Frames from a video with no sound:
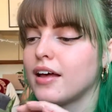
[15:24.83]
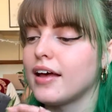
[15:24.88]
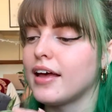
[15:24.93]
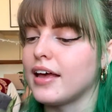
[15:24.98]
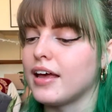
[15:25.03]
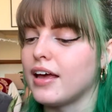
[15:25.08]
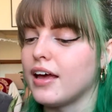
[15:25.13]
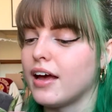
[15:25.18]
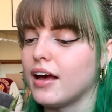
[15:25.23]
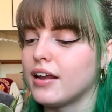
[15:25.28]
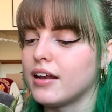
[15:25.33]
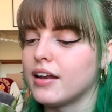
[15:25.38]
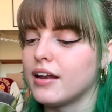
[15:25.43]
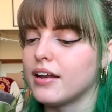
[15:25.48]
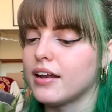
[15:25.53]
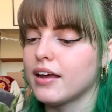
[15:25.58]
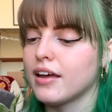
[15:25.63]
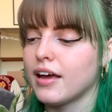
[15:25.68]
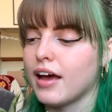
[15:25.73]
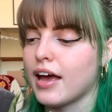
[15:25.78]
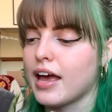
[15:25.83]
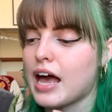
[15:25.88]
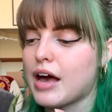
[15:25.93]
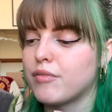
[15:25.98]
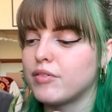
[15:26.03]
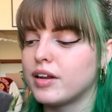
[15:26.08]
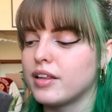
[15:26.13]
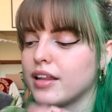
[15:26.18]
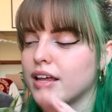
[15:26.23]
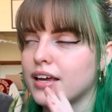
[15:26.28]
And I have
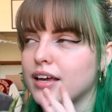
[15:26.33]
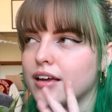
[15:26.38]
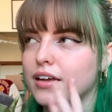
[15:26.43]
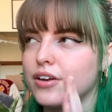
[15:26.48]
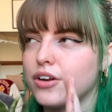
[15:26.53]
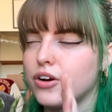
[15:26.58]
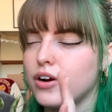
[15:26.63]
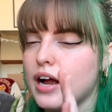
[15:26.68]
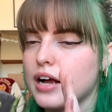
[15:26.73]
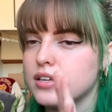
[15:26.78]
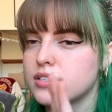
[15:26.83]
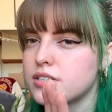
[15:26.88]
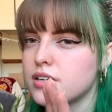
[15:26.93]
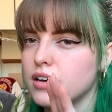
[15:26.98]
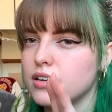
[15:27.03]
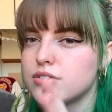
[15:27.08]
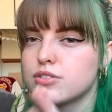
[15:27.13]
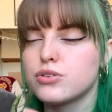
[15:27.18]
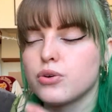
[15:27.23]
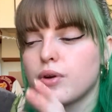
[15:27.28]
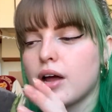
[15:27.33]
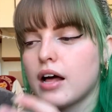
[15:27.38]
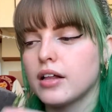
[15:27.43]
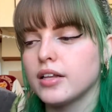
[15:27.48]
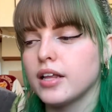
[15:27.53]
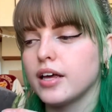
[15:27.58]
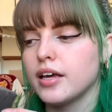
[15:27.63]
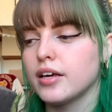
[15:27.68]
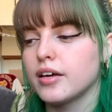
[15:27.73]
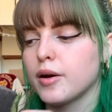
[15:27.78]
it in like indirect sun, so not
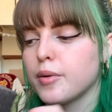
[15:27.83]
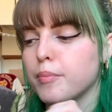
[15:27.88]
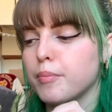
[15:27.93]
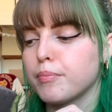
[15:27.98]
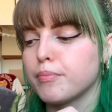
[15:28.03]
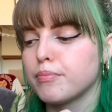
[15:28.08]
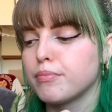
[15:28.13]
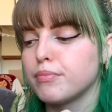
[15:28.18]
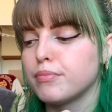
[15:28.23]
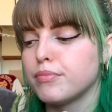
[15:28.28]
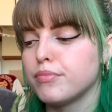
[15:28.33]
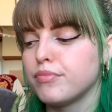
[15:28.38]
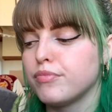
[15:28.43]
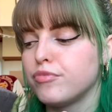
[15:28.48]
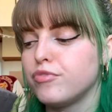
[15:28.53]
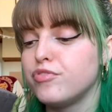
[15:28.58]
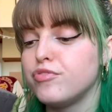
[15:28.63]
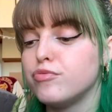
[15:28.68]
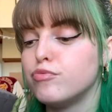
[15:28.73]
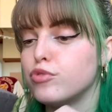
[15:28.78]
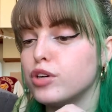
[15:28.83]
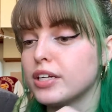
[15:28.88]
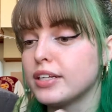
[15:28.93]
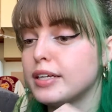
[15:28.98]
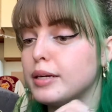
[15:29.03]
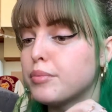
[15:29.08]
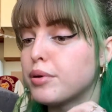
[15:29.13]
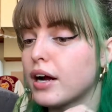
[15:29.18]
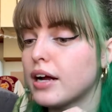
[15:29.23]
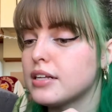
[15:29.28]
like really
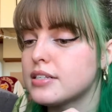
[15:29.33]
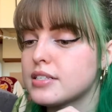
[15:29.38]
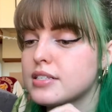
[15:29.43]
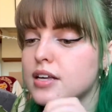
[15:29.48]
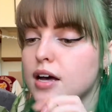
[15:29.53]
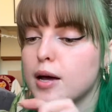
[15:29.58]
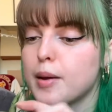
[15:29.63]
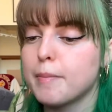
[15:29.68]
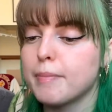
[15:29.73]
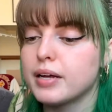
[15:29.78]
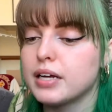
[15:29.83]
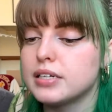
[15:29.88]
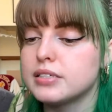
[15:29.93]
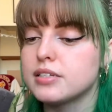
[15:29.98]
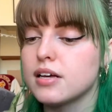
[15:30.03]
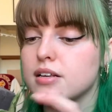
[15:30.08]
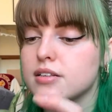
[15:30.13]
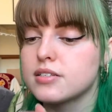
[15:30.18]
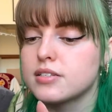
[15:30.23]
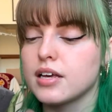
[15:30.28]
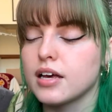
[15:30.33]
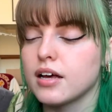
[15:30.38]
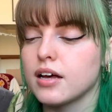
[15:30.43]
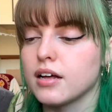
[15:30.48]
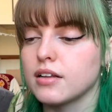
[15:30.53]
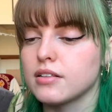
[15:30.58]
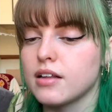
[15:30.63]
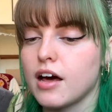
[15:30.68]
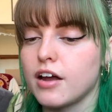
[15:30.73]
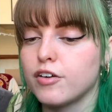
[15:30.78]
bright sun, but it does get a
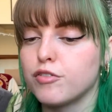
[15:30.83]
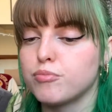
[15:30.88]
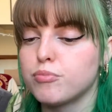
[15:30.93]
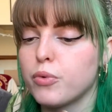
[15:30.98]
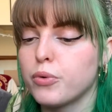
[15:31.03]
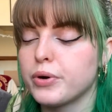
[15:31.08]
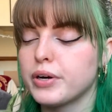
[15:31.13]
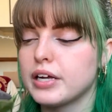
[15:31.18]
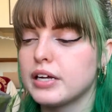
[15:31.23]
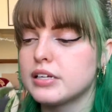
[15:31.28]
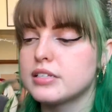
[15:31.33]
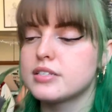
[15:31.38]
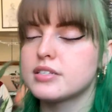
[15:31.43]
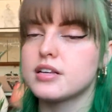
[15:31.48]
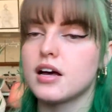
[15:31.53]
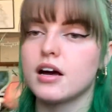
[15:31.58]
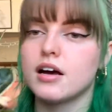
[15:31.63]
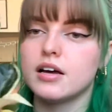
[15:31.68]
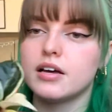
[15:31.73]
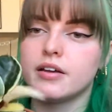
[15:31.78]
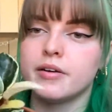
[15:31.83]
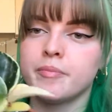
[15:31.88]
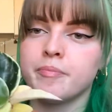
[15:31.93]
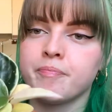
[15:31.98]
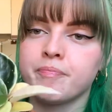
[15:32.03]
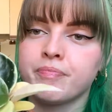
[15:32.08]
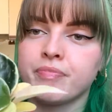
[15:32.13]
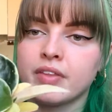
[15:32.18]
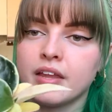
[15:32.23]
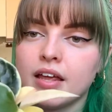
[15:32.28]
lot of morning sun.
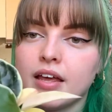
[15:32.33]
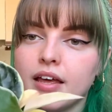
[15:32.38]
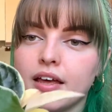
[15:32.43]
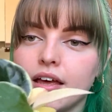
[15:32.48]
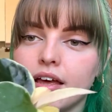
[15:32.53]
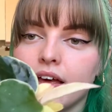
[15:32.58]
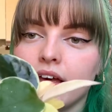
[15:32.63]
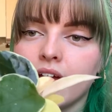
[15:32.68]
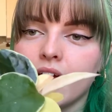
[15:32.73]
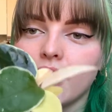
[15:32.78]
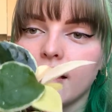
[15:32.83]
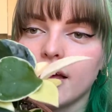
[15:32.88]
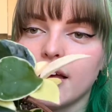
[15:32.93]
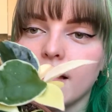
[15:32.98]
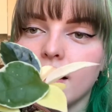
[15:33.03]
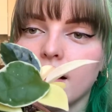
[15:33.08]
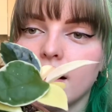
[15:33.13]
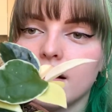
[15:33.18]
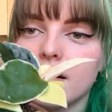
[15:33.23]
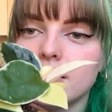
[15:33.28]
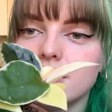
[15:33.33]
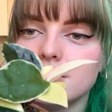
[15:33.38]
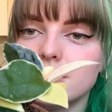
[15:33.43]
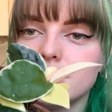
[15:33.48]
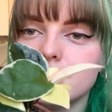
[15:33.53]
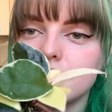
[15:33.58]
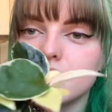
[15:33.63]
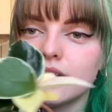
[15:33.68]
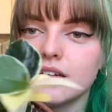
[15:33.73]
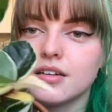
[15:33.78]

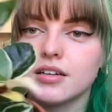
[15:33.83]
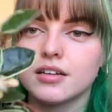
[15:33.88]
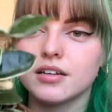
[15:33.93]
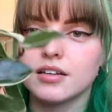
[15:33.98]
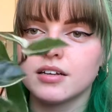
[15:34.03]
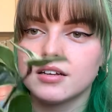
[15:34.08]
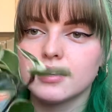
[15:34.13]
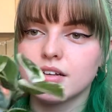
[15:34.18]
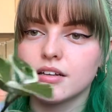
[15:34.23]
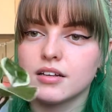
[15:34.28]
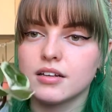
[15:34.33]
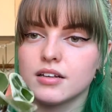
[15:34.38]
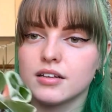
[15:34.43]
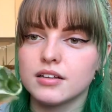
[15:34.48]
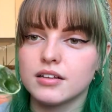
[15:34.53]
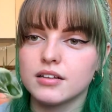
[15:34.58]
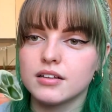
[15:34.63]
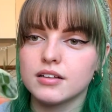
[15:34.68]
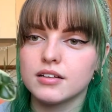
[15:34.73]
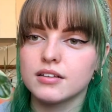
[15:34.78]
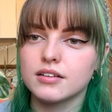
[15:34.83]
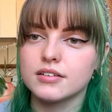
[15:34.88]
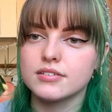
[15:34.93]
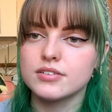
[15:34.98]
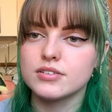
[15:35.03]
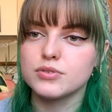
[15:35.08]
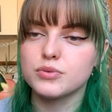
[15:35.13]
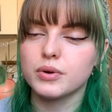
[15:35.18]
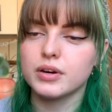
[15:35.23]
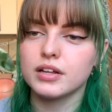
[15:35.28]
And this
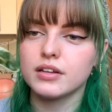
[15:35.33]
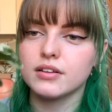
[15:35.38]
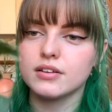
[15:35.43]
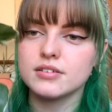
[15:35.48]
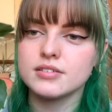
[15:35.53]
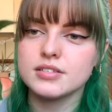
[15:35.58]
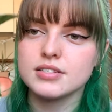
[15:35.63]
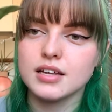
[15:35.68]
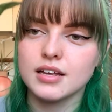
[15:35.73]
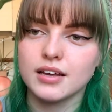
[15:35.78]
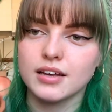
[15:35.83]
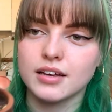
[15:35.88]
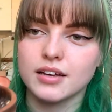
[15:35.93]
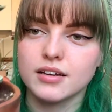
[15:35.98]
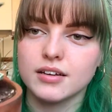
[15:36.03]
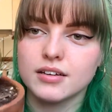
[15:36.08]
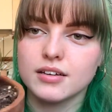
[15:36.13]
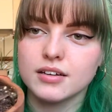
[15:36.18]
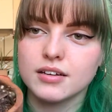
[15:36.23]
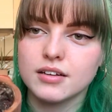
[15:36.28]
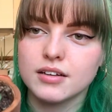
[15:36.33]
is what it looks like.